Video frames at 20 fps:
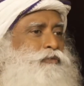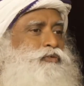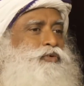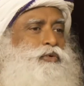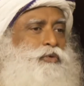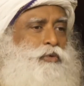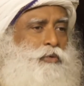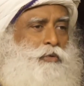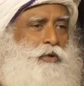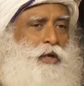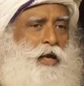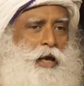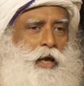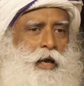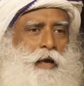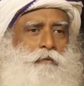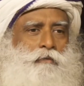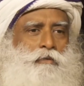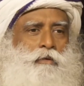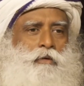you don't
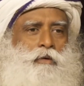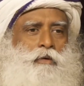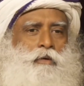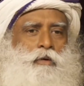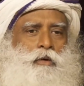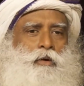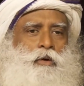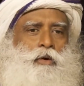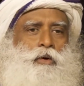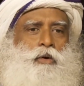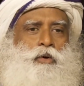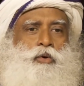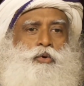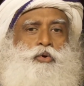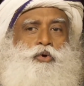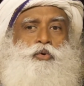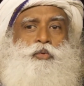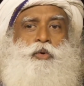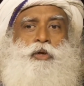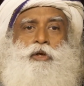have,
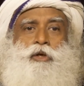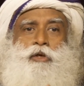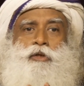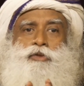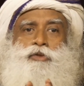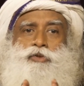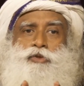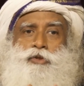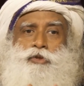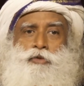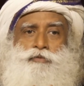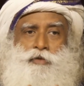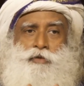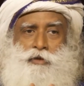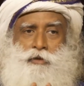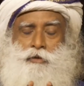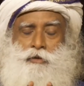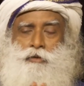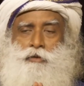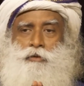you will conserve
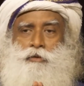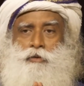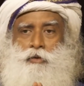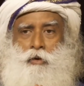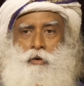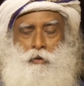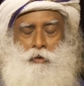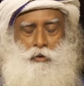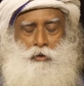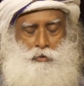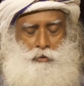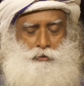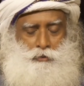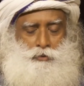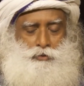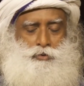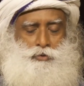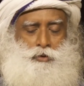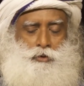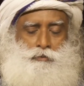it on the
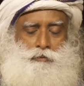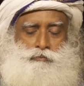street.